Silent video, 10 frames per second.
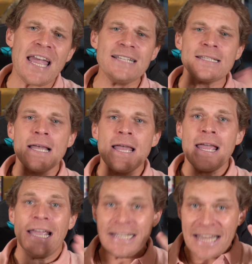And
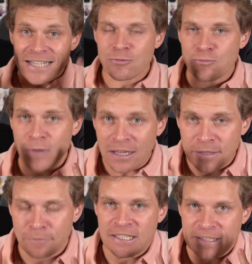it is
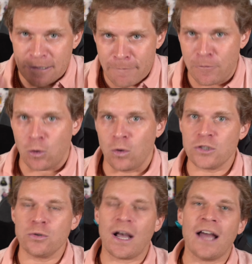relatively
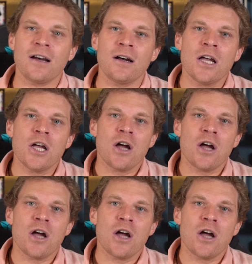difficult to kind of